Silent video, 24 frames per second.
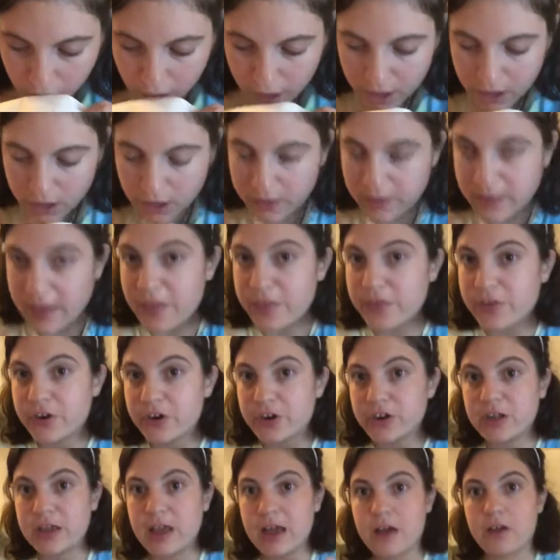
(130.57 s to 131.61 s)
And on that
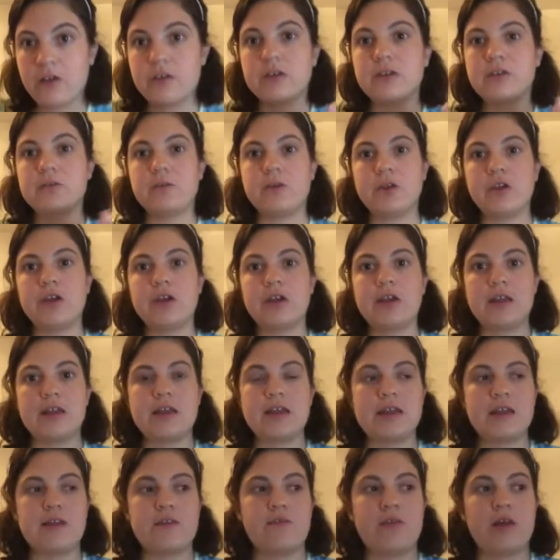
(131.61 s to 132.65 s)
3rd count is when you're going to
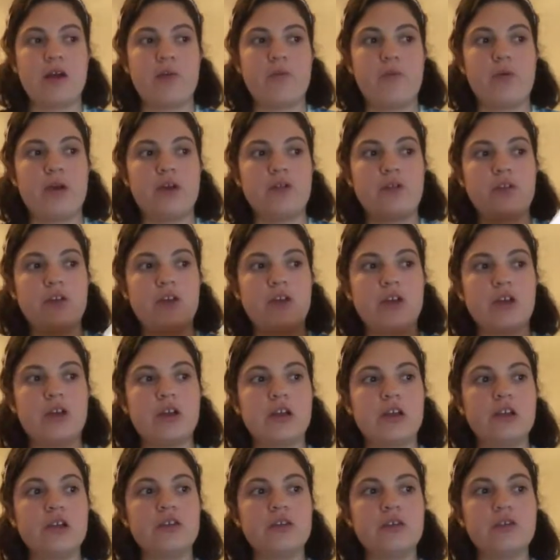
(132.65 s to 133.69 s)
give that breath. You're
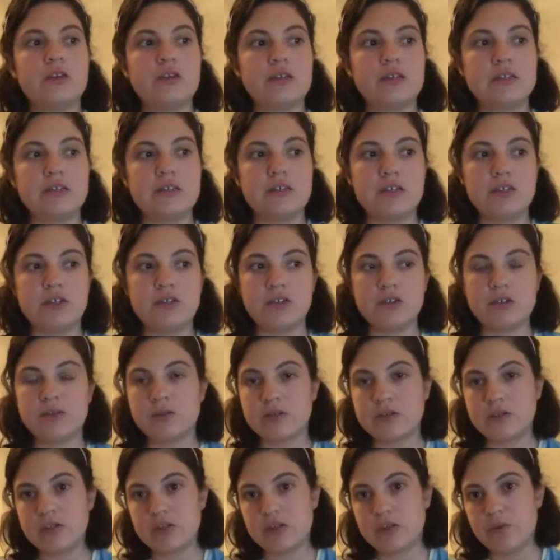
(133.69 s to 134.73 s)
going to do continuous
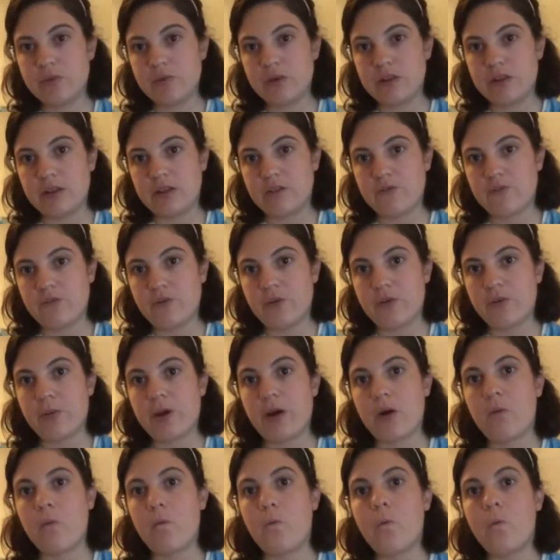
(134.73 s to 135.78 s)
rescue breathing for
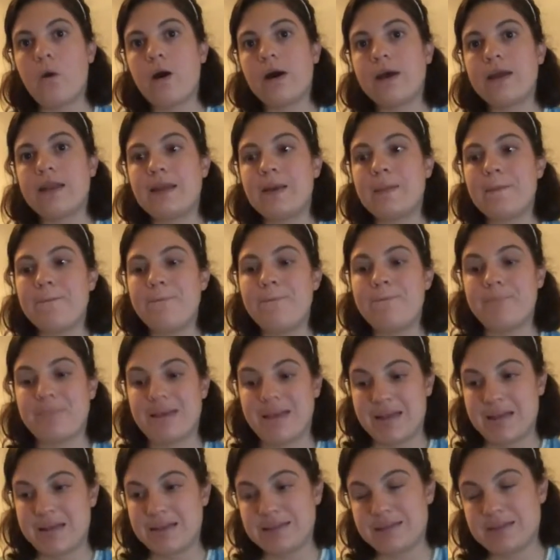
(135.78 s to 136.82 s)
about 1
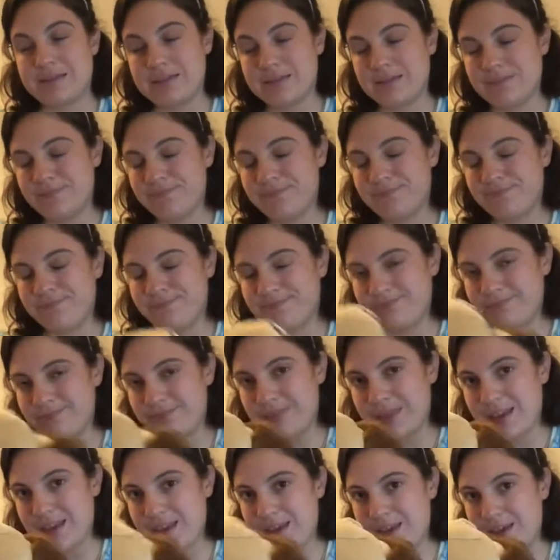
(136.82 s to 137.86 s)
minute.
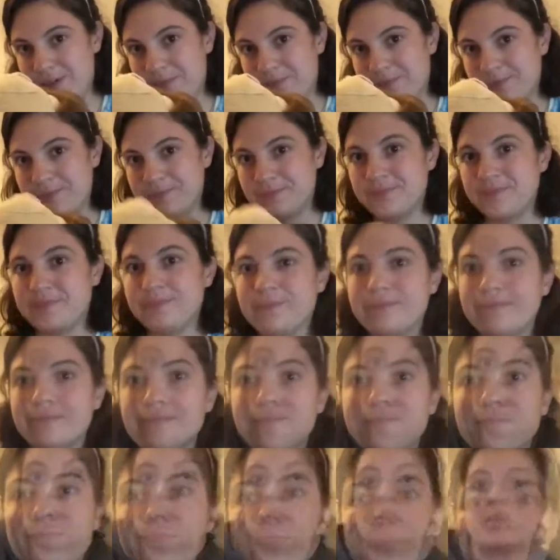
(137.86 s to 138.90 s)
Thank you.
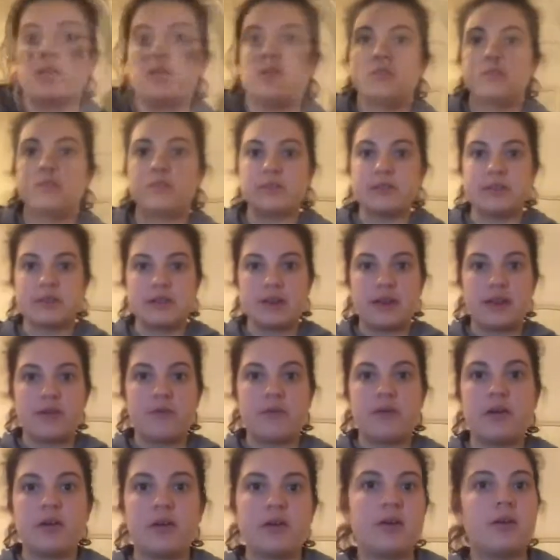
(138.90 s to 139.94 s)
So today
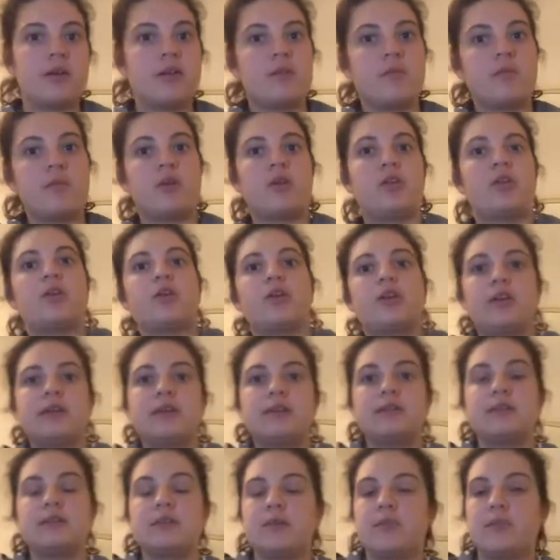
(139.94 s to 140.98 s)
we are going to be
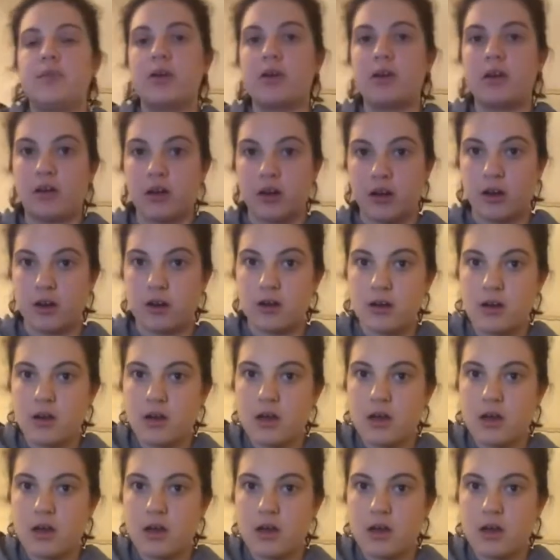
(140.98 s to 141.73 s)
learning CPR.